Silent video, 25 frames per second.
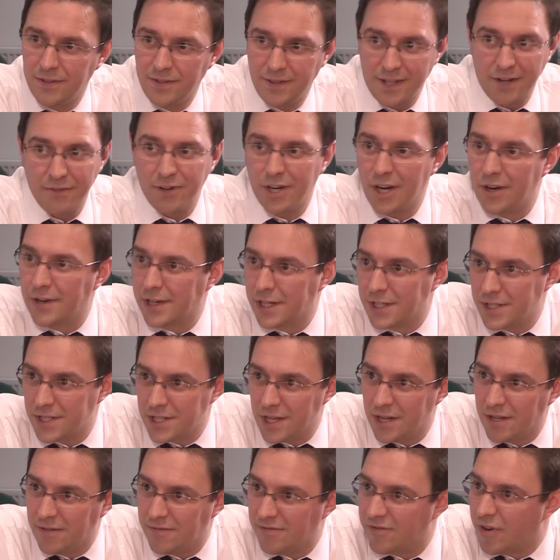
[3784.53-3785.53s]
There are going
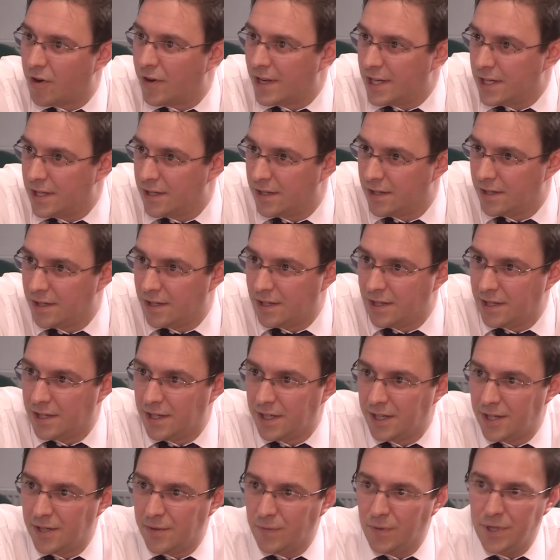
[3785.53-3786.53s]
concern, fine.
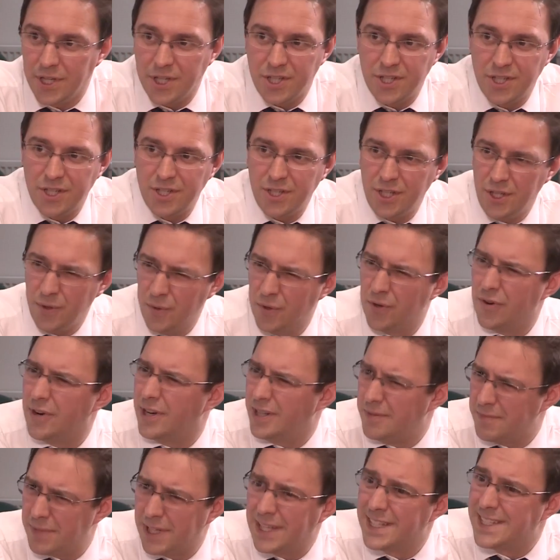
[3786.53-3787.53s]
Which you were
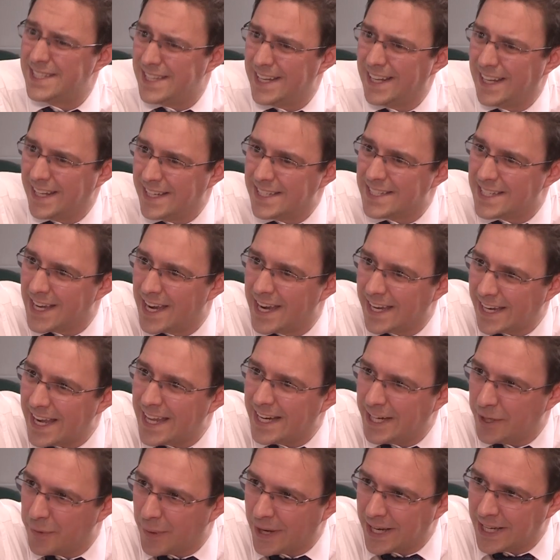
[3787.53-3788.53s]
implicitly saying
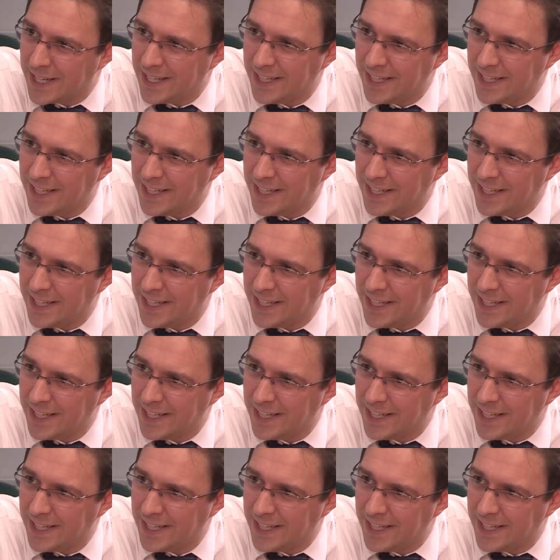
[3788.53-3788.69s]
anyway.